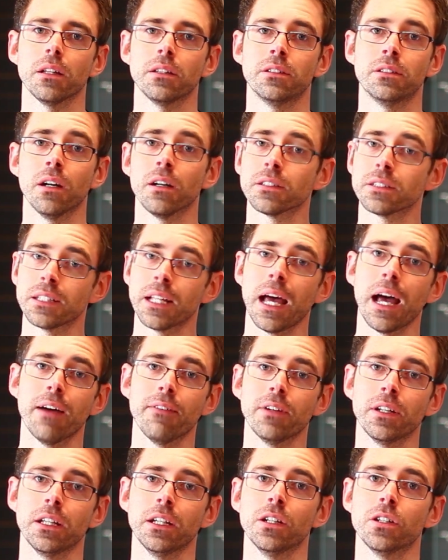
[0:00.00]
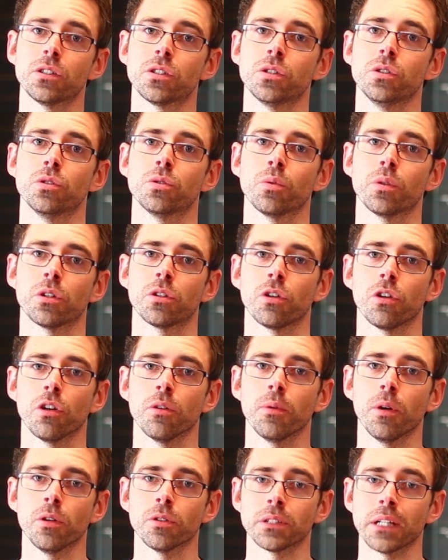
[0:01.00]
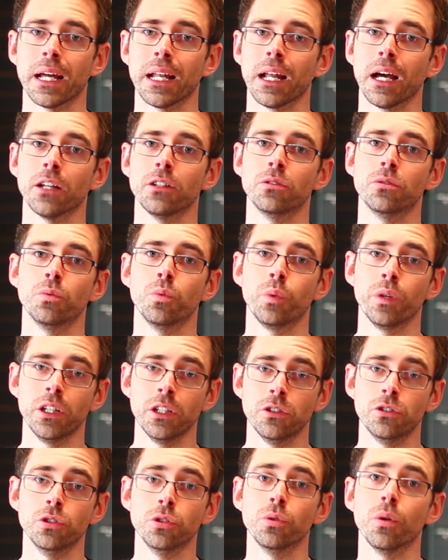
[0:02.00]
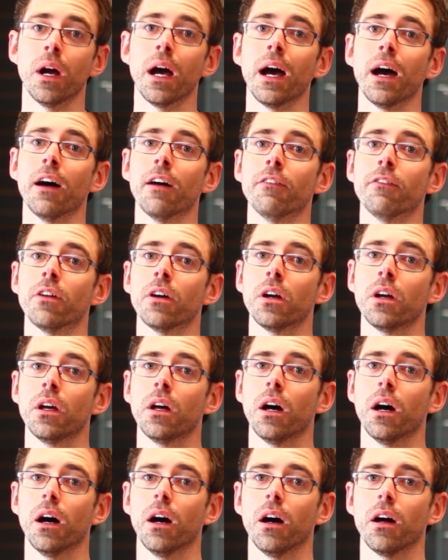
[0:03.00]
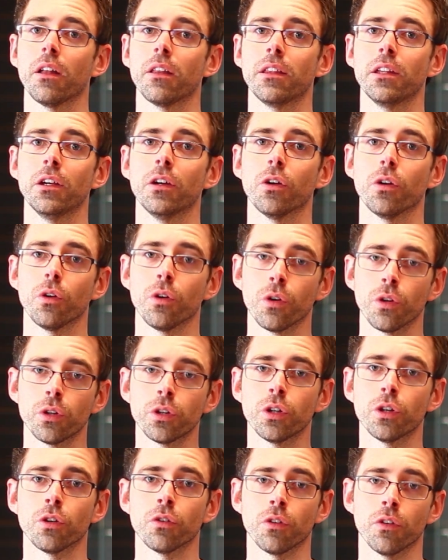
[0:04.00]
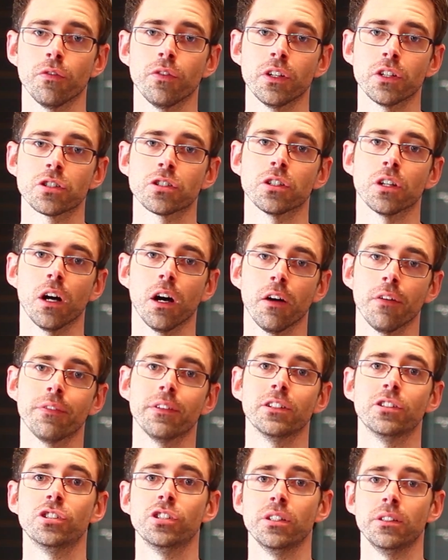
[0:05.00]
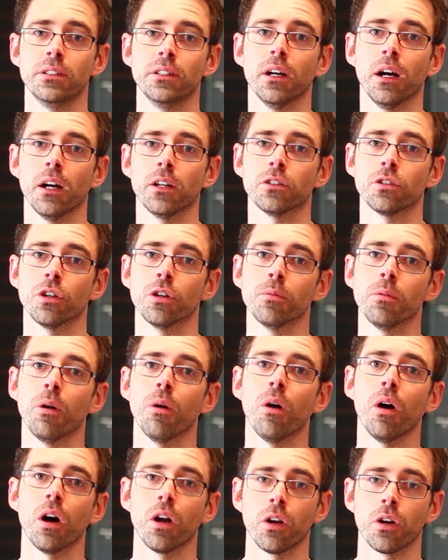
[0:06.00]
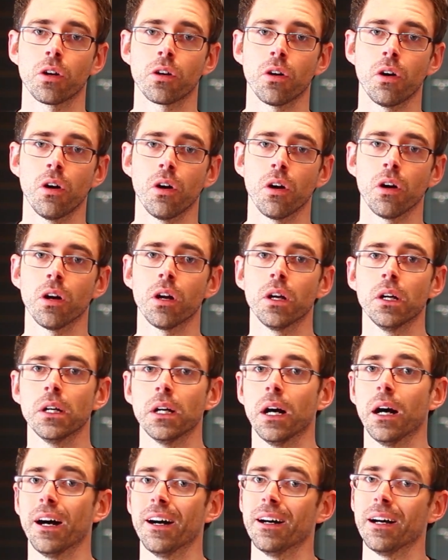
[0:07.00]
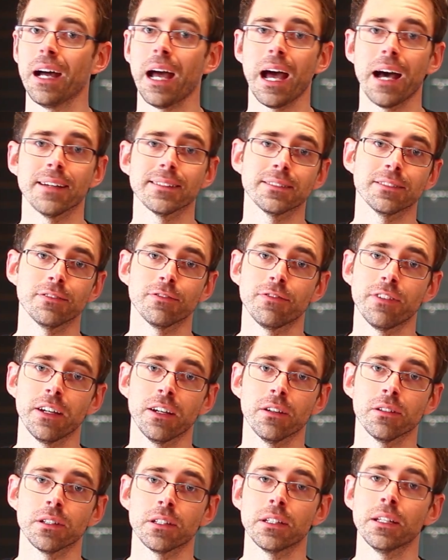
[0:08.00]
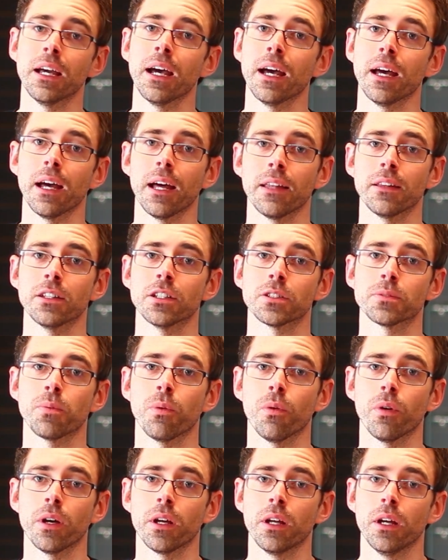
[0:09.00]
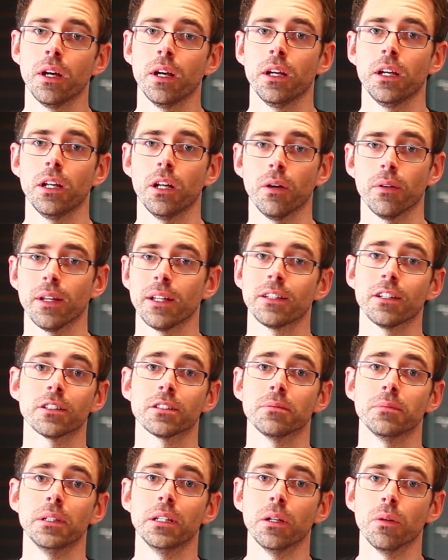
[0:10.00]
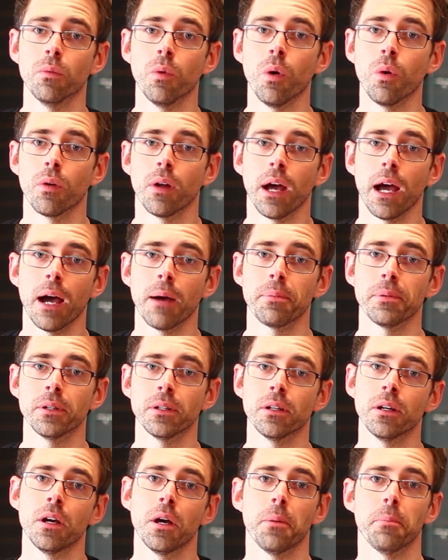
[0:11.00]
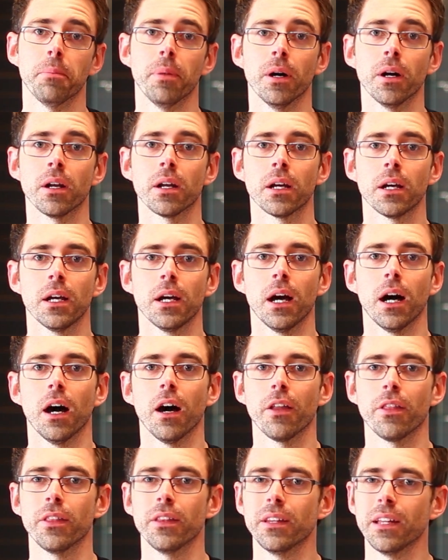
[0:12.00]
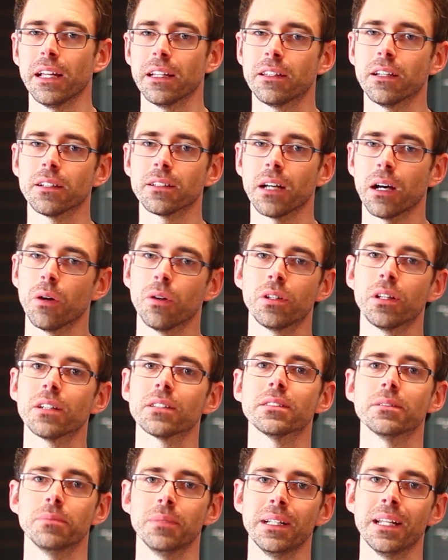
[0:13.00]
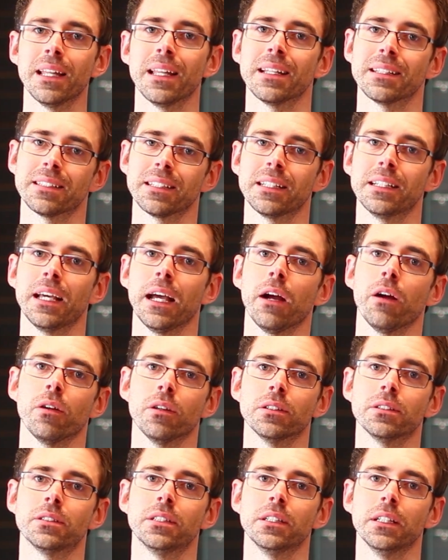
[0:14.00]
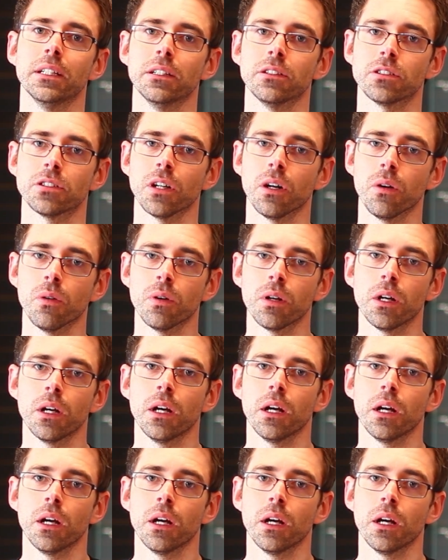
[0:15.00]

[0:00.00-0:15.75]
doesn't have any issues with turbos, and we do have the earlier revision of the GTI turbo on our car. Hasn't failed yet at this point. That doesn't mean it won't happen, but it doesn't mean that it's a guarantee. So